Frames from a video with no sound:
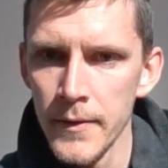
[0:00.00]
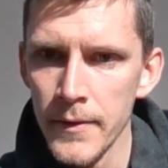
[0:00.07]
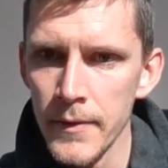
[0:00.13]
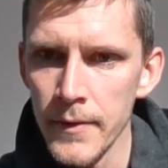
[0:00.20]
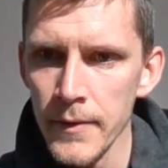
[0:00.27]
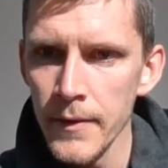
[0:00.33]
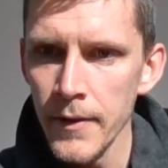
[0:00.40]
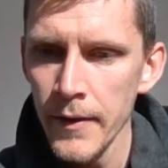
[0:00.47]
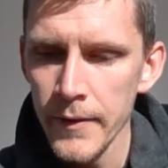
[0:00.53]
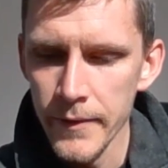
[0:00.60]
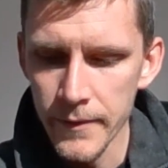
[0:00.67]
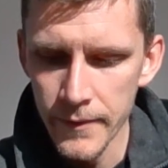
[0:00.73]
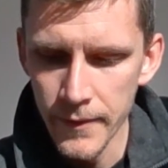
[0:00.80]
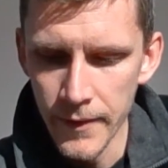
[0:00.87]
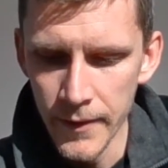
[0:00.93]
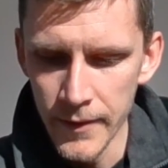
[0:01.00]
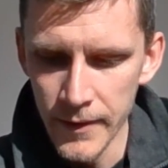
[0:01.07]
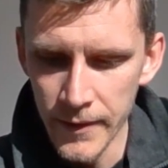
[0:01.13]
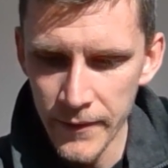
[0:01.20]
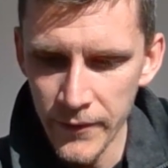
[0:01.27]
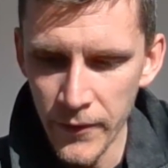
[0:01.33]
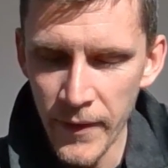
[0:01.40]
Okay,
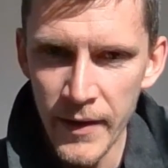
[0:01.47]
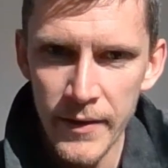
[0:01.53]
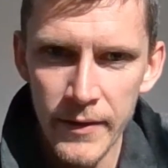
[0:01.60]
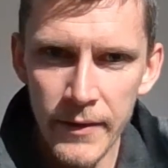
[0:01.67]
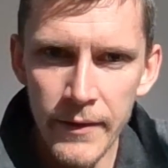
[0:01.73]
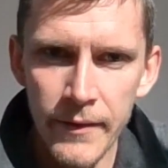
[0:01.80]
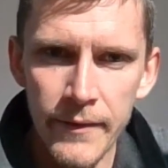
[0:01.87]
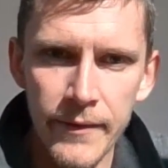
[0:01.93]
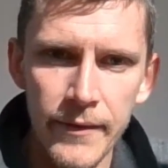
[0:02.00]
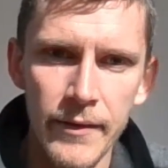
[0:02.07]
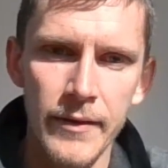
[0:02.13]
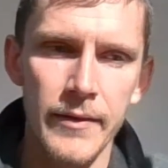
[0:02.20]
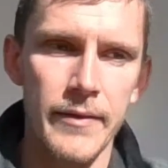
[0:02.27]
so that is